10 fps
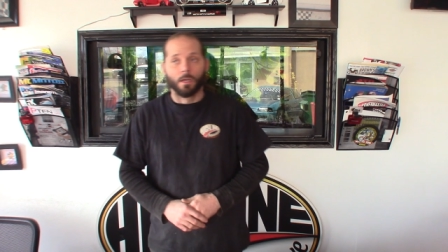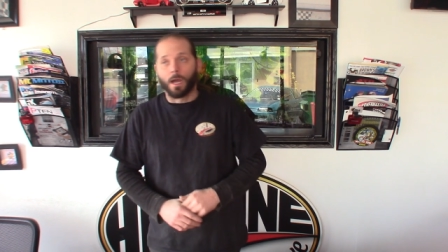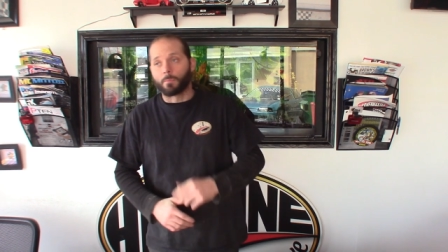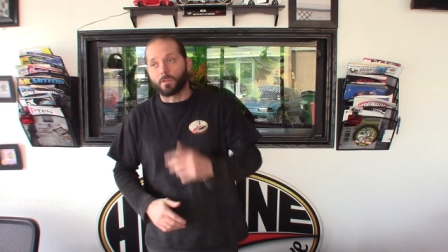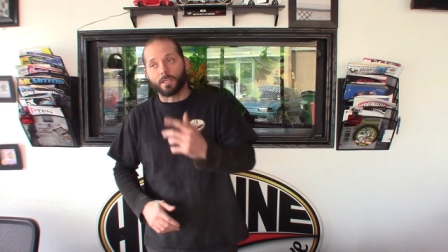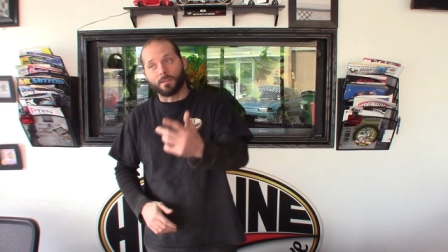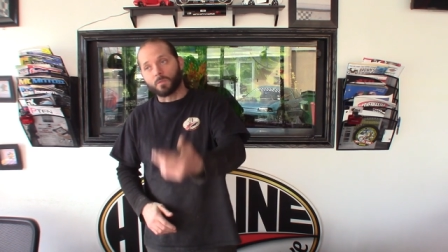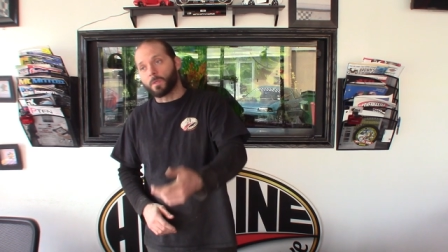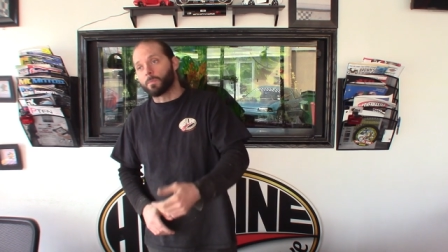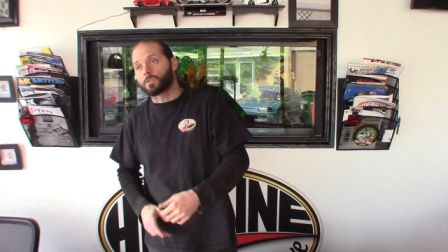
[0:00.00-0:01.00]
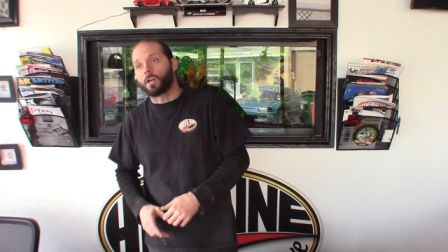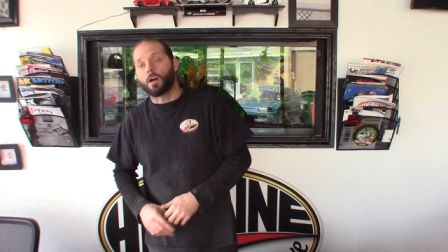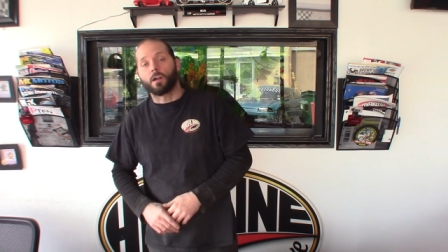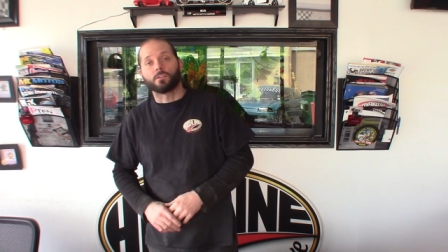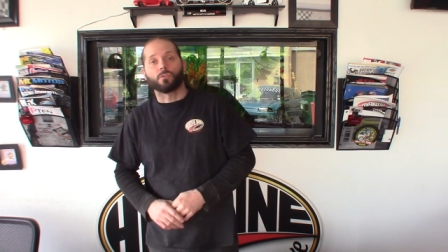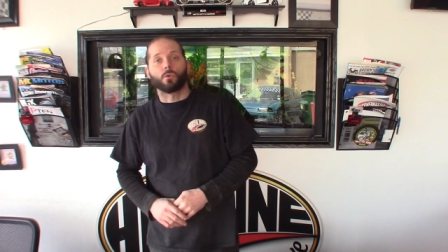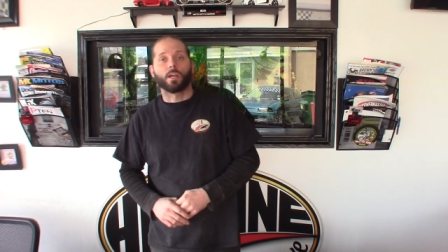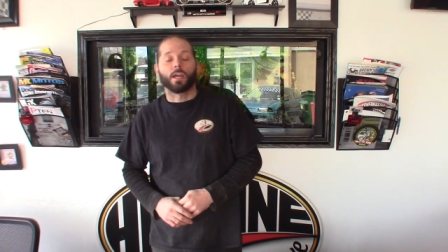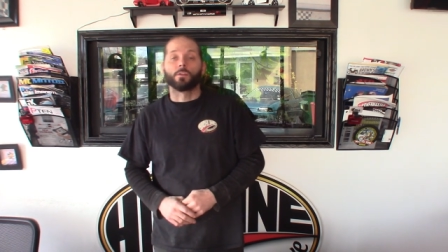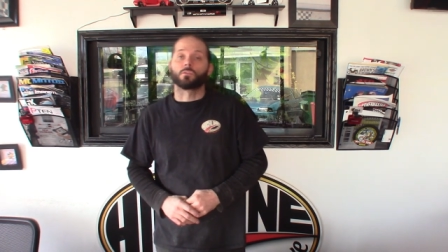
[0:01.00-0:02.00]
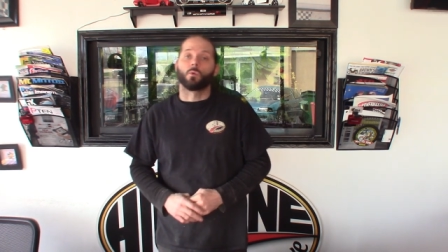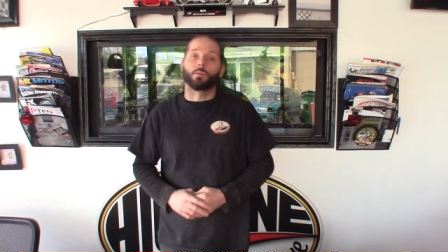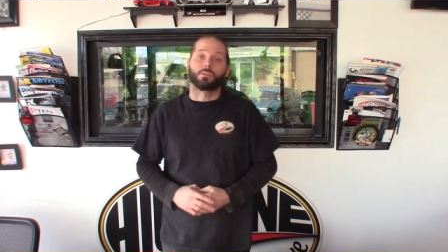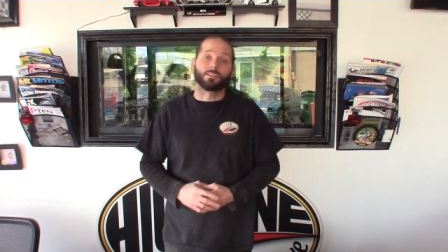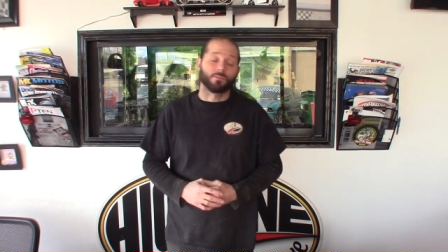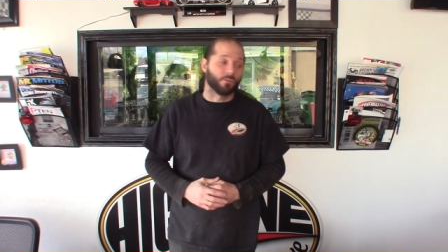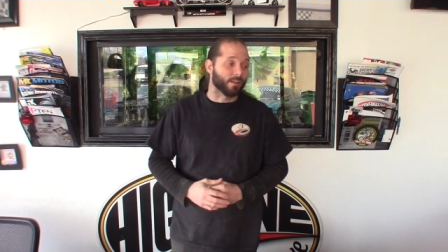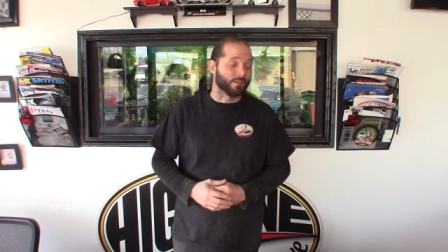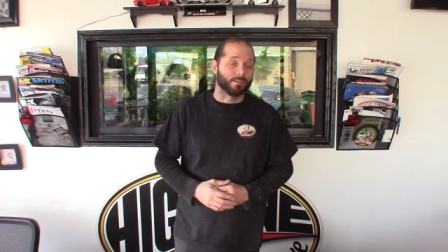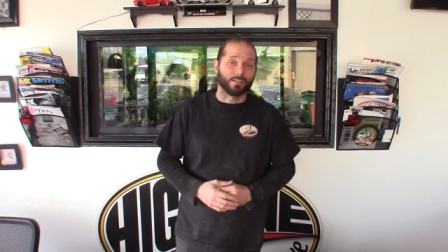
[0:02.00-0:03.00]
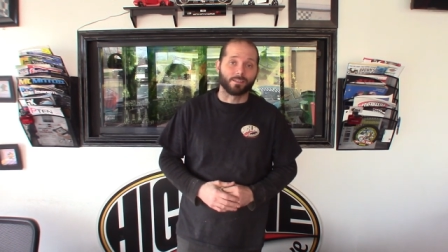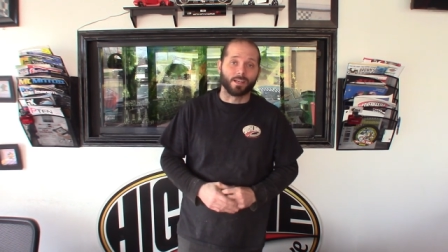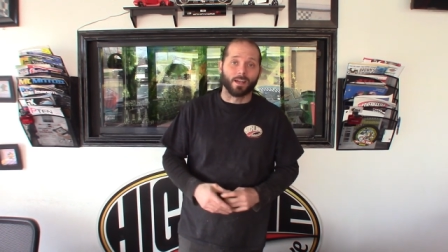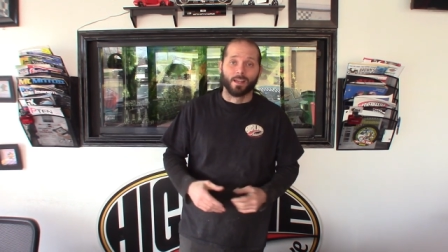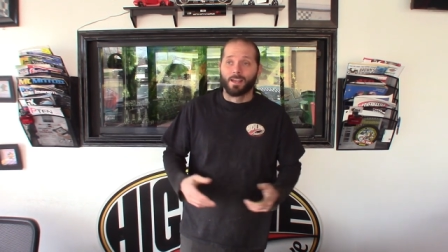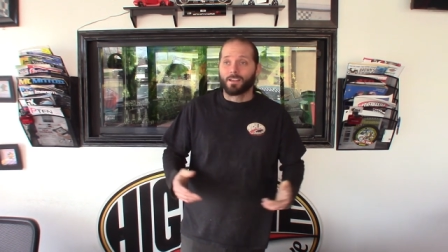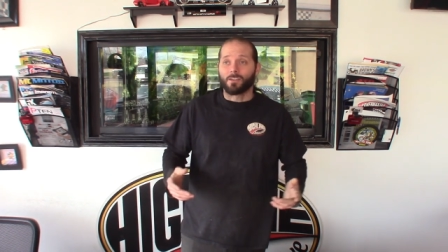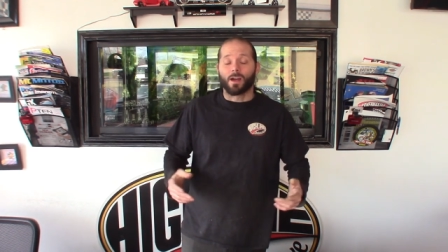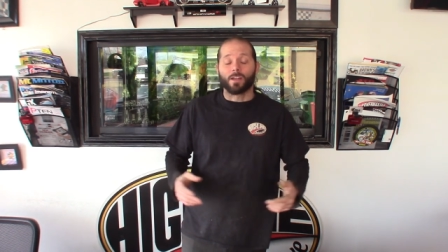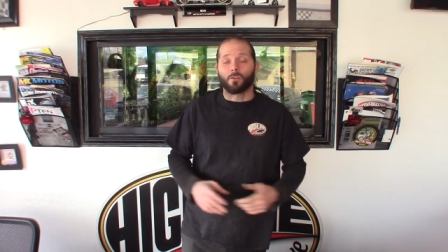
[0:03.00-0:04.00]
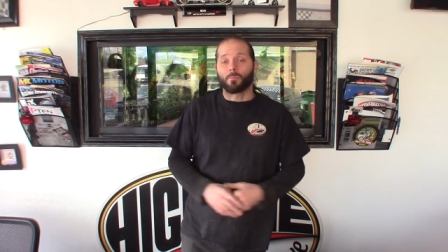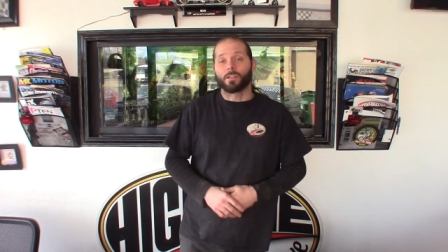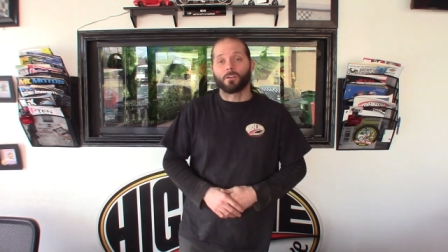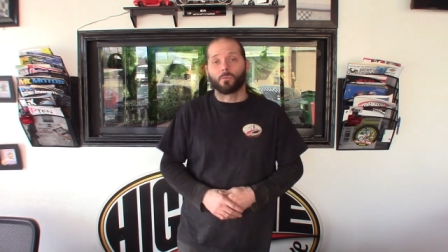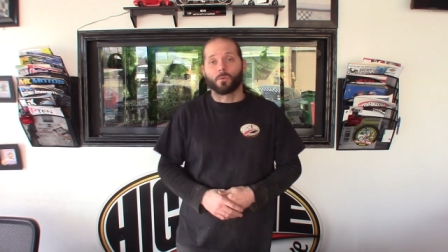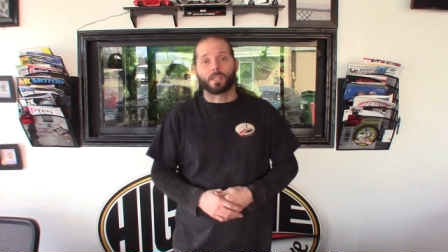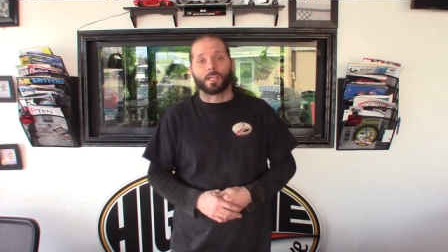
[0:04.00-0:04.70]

I'm cleaning these people's cars, door handles, wipe disinfecting, things that I, you know, I normally don't really